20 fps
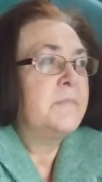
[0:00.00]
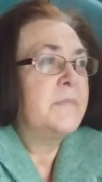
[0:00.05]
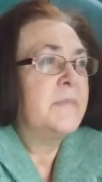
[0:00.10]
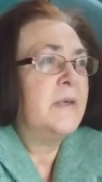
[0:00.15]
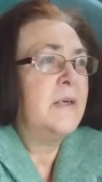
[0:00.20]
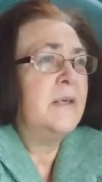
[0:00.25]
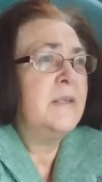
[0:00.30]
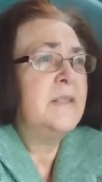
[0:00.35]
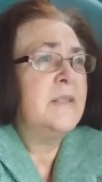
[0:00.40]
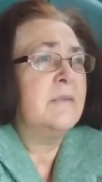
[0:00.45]

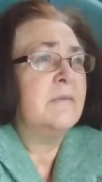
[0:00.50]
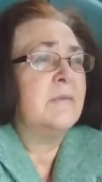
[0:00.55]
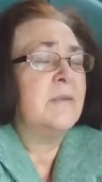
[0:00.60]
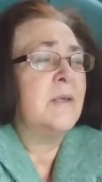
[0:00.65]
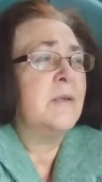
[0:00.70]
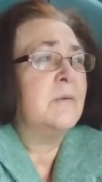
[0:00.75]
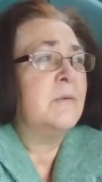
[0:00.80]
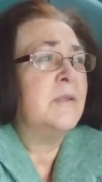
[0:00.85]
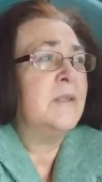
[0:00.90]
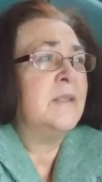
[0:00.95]
I don't
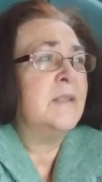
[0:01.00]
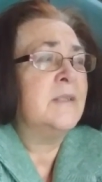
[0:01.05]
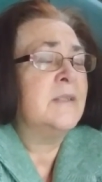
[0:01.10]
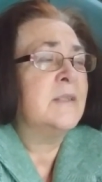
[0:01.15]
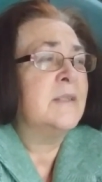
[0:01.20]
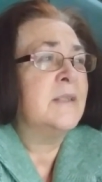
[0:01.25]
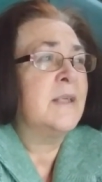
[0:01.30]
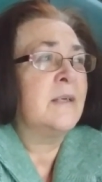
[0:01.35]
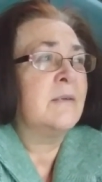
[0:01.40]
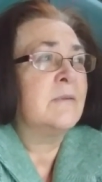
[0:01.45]
know the ins
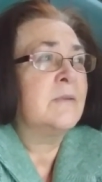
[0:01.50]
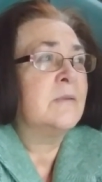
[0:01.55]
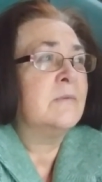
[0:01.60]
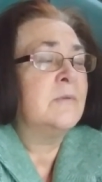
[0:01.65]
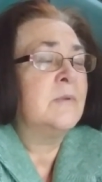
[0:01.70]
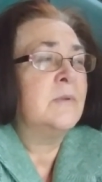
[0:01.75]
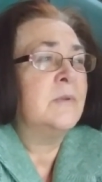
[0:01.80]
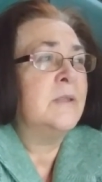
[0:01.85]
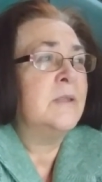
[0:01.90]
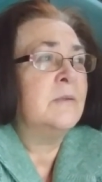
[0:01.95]
and outs of
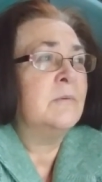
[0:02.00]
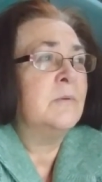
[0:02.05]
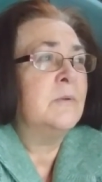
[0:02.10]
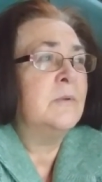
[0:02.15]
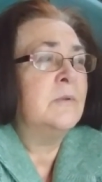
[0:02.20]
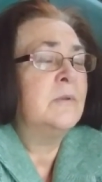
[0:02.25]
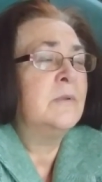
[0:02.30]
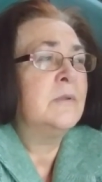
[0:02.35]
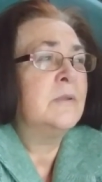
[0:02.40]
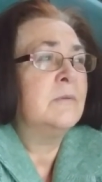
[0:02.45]
all these
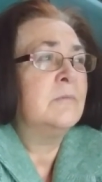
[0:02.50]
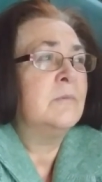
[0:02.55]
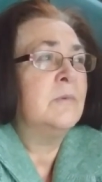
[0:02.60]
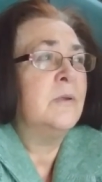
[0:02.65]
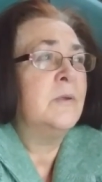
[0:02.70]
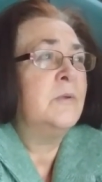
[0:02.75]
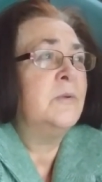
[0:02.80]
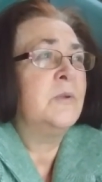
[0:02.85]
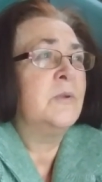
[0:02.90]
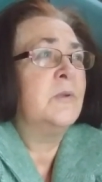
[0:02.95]
wars and
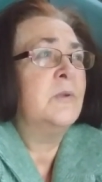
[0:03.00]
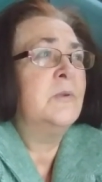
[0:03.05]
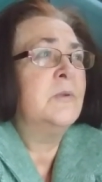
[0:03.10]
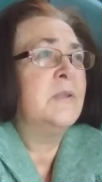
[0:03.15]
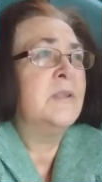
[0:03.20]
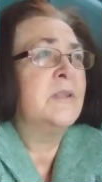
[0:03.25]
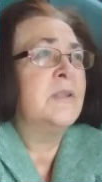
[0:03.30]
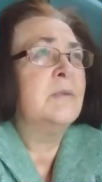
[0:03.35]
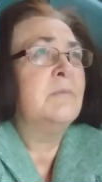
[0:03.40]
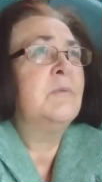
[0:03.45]
who
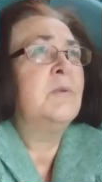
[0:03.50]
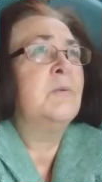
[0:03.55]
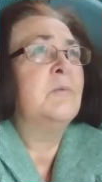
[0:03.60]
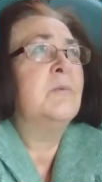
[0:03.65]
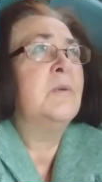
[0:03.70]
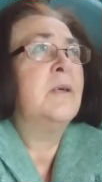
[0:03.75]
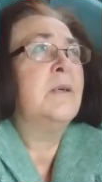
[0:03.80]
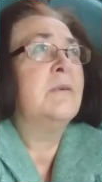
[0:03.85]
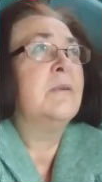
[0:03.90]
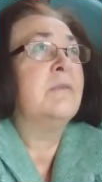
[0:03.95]
causes them or
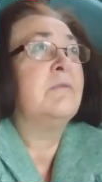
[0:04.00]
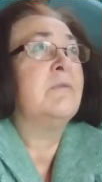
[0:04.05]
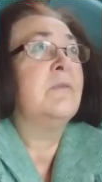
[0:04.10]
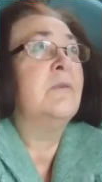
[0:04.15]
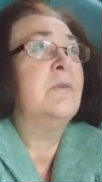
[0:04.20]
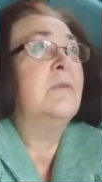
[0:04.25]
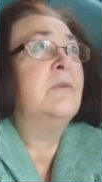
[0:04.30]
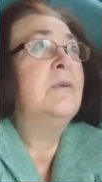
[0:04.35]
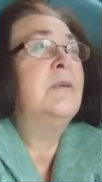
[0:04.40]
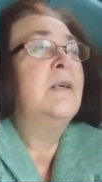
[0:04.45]
what they're
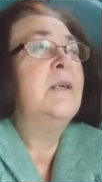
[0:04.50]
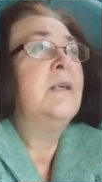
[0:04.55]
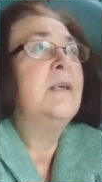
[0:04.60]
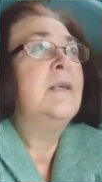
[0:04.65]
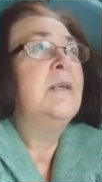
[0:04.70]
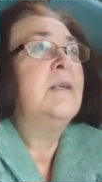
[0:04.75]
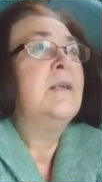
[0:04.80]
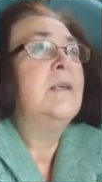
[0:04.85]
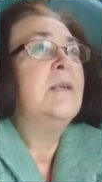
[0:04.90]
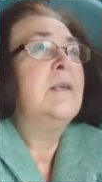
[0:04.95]
for,
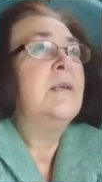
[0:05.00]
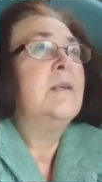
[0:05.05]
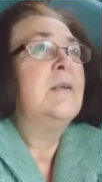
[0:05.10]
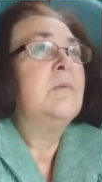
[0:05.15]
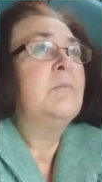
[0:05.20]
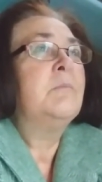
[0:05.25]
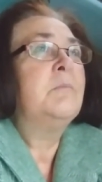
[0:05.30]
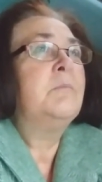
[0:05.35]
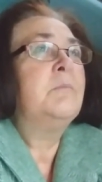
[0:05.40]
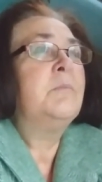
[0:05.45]

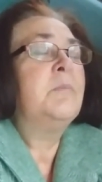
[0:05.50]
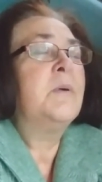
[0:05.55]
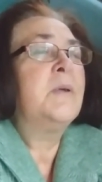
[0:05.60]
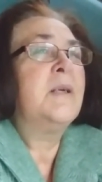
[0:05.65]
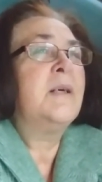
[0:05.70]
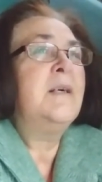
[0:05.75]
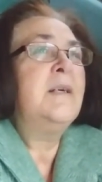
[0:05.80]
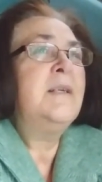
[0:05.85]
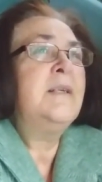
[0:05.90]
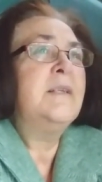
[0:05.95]
but
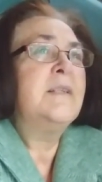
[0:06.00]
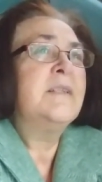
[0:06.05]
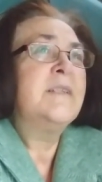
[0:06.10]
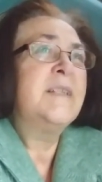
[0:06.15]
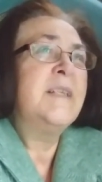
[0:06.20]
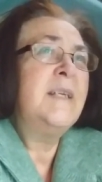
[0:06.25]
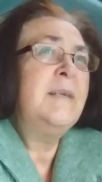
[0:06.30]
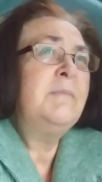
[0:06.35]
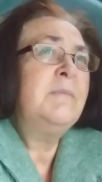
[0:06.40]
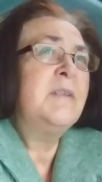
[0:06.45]
I
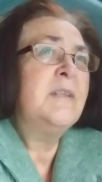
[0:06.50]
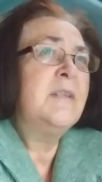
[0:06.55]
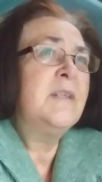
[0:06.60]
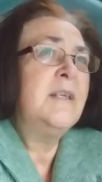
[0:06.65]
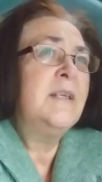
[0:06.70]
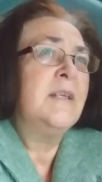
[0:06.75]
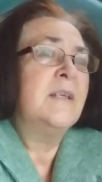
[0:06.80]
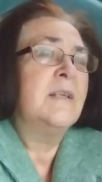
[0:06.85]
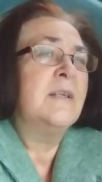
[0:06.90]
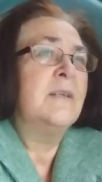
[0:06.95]
seem to
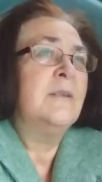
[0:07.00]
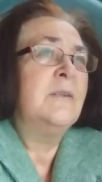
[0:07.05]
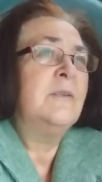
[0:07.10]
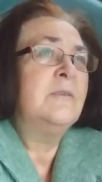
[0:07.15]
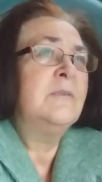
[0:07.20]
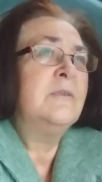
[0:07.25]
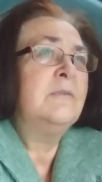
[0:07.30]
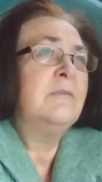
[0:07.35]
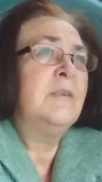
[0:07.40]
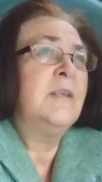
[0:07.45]
think
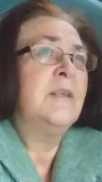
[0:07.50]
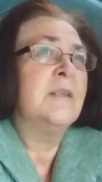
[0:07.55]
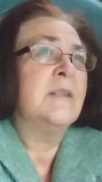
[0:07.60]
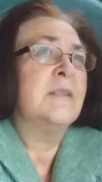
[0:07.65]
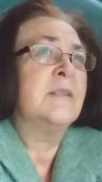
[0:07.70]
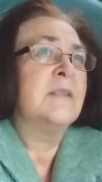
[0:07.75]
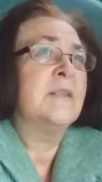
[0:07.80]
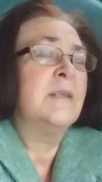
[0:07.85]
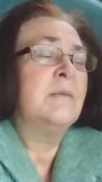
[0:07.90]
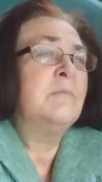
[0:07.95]
along the
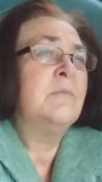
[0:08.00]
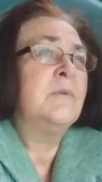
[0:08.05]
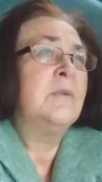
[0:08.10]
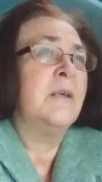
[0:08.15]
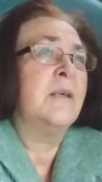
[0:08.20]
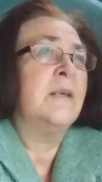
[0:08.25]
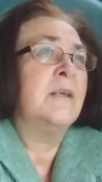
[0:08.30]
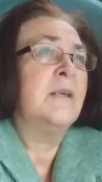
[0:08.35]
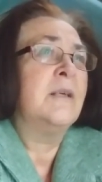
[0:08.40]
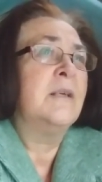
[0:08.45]
line
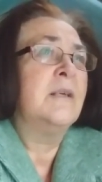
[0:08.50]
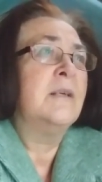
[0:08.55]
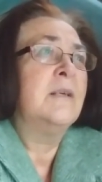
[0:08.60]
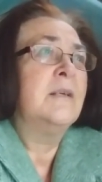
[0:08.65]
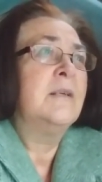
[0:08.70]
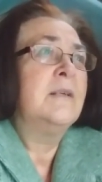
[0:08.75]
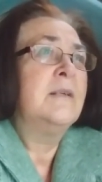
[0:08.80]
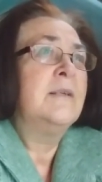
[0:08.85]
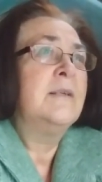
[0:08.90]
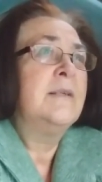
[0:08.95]
somewhere
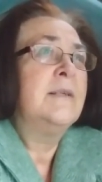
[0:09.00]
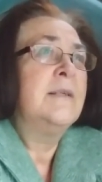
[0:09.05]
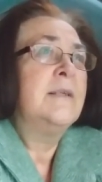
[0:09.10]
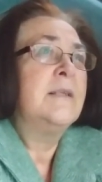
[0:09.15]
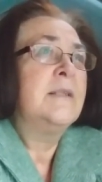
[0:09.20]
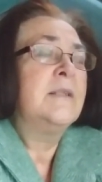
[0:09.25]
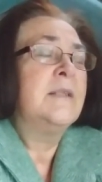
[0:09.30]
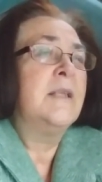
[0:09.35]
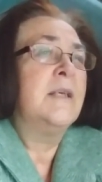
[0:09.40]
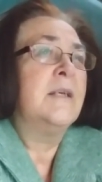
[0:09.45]

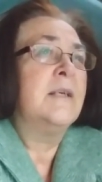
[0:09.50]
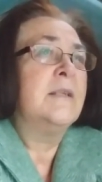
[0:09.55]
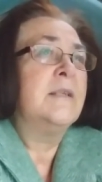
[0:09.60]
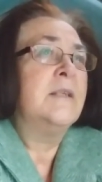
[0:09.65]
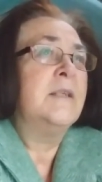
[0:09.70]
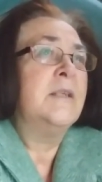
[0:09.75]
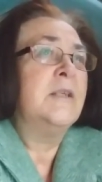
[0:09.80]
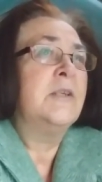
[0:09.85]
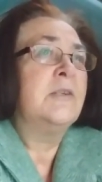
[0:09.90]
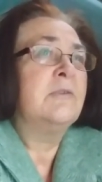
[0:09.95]
that
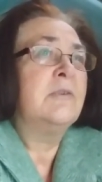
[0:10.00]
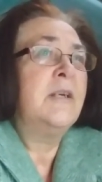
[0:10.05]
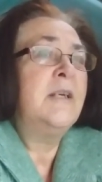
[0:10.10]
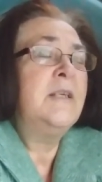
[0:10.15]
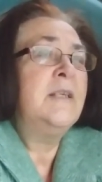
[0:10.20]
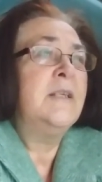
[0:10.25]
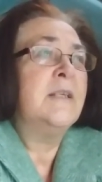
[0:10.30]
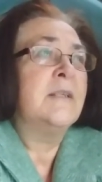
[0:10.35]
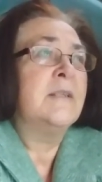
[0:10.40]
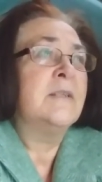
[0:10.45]
the
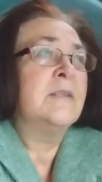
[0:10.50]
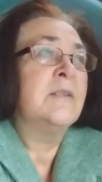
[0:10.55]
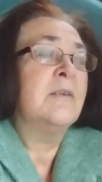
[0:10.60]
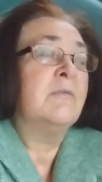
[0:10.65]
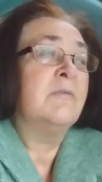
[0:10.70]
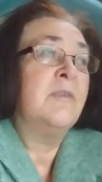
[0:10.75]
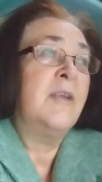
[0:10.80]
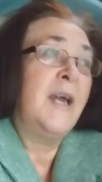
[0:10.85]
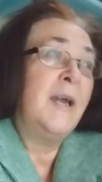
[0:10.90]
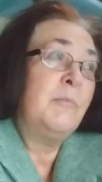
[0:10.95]
Ukrainians
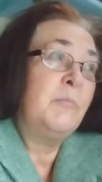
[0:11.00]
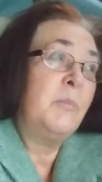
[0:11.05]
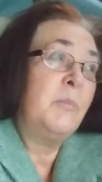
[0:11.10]
of that